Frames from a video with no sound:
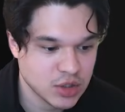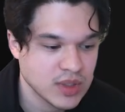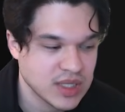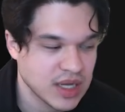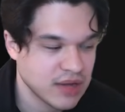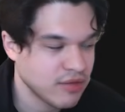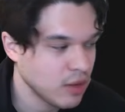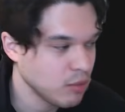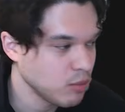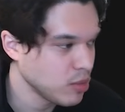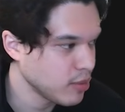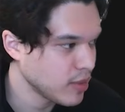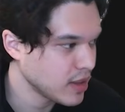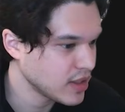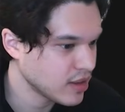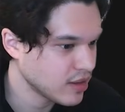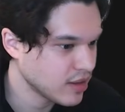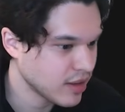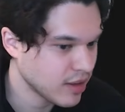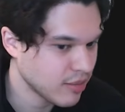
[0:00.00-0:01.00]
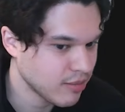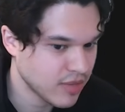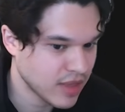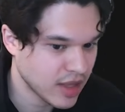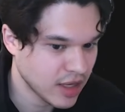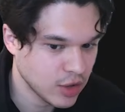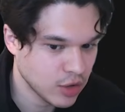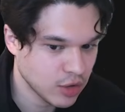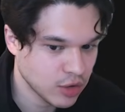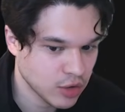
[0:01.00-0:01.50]
Once I've implemented them,
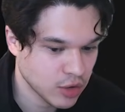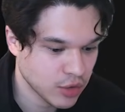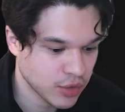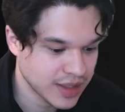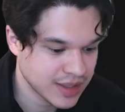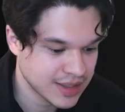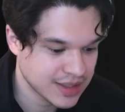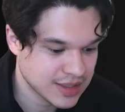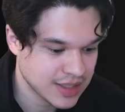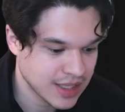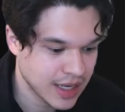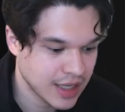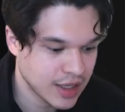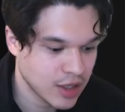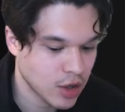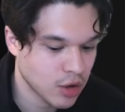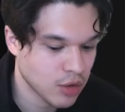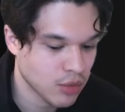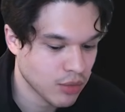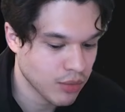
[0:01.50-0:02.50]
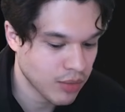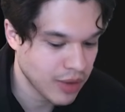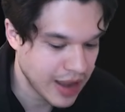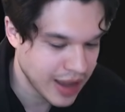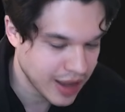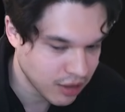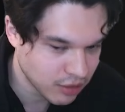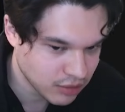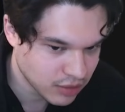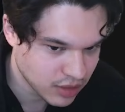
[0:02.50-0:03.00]
then you can create design
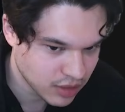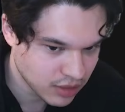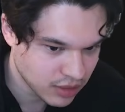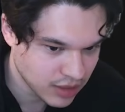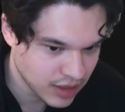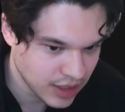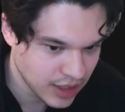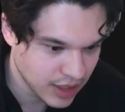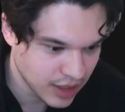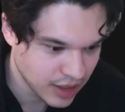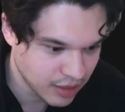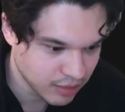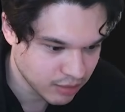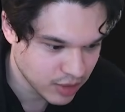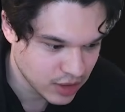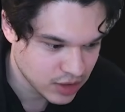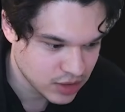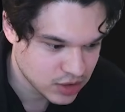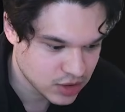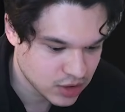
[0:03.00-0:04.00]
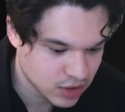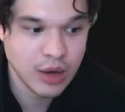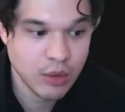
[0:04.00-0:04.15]
around the image.